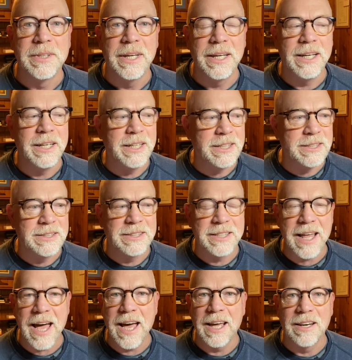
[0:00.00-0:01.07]
It is
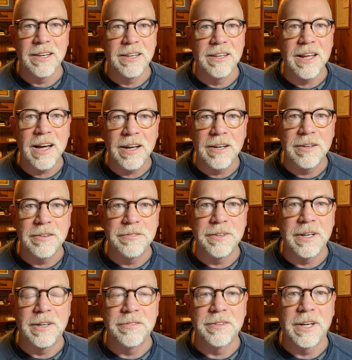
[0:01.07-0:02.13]
that love
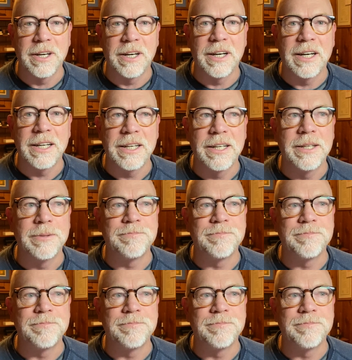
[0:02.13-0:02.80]
of God